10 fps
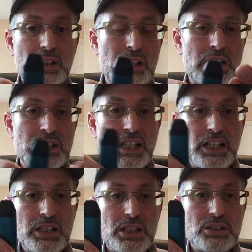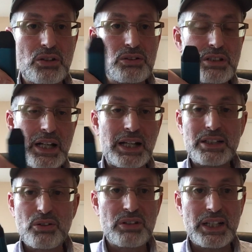You can take nixols.
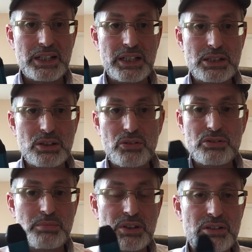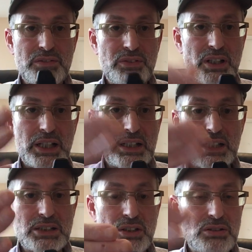I don't like nixols, but if you like
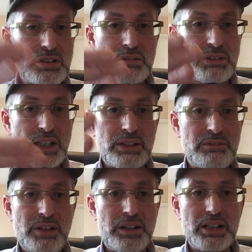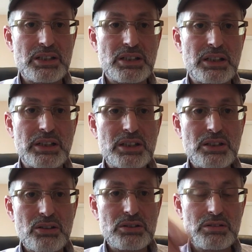nixols, it'll take very easily
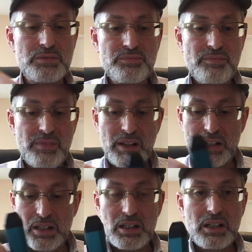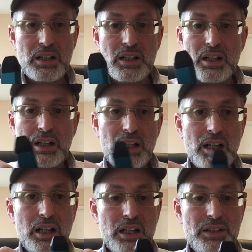nixols.
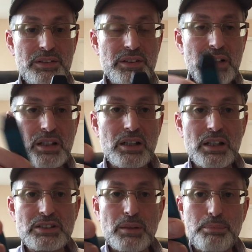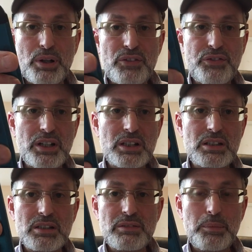And it's a
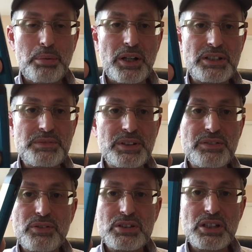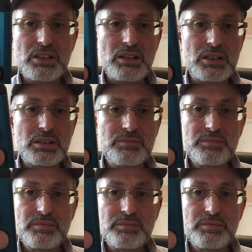perfect replacement for a cigarette.